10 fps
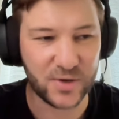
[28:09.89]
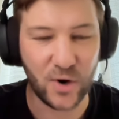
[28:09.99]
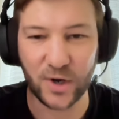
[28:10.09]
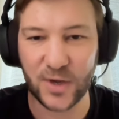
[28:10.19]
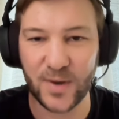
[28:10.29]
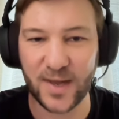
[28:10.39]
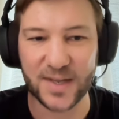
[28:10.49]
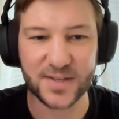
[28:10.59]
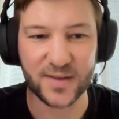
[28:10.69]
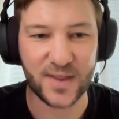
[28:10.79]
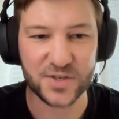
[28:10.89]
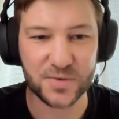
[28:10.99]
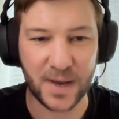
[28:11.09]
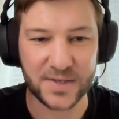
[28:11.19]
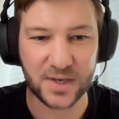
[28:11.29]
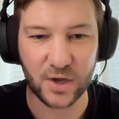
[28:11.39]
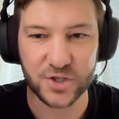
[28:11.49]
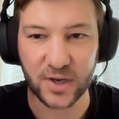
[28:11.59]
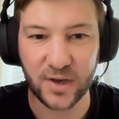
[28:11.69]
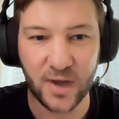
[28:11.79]
argue against that. That's just basic
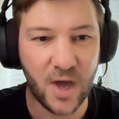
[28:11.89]
logic.